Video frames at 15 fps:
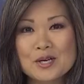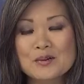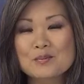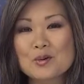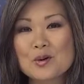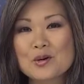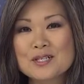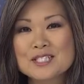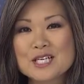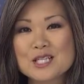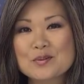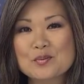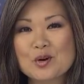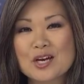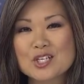More
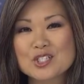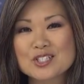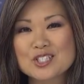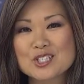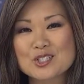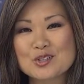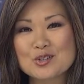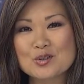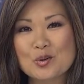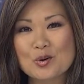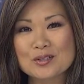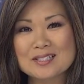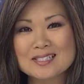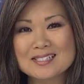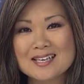celebrations in New
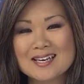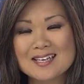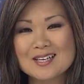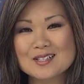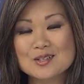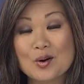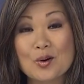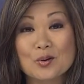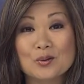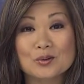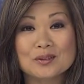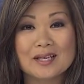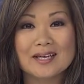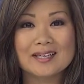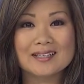York today as
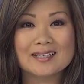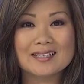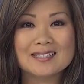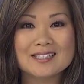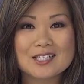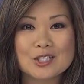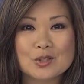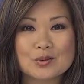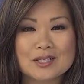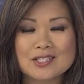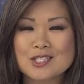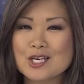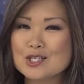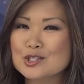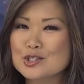Hokulea continued its
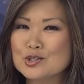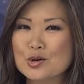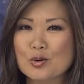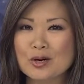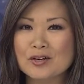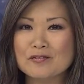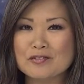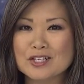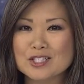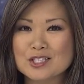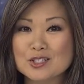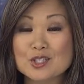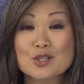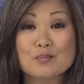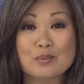historic visit
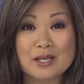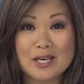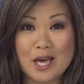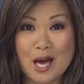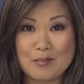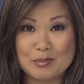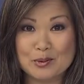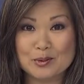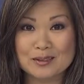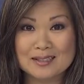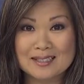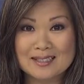to the Big Apple.